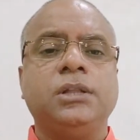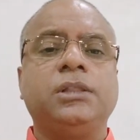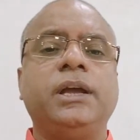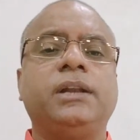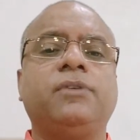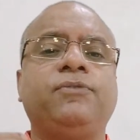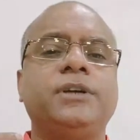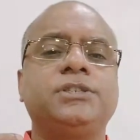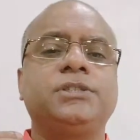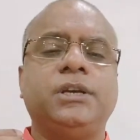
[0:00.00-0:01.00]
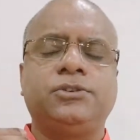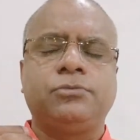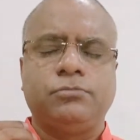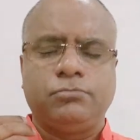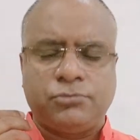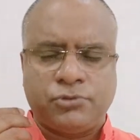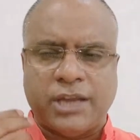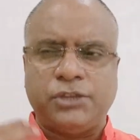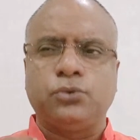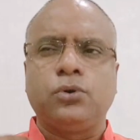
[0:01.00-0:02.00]
They at the first they
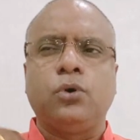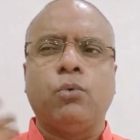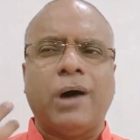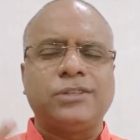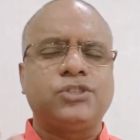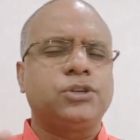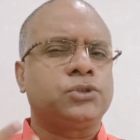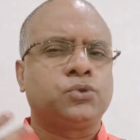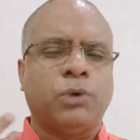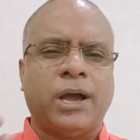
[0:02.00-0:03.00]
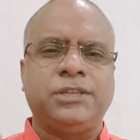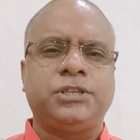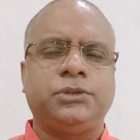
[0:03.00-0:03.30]
try to go once or twice,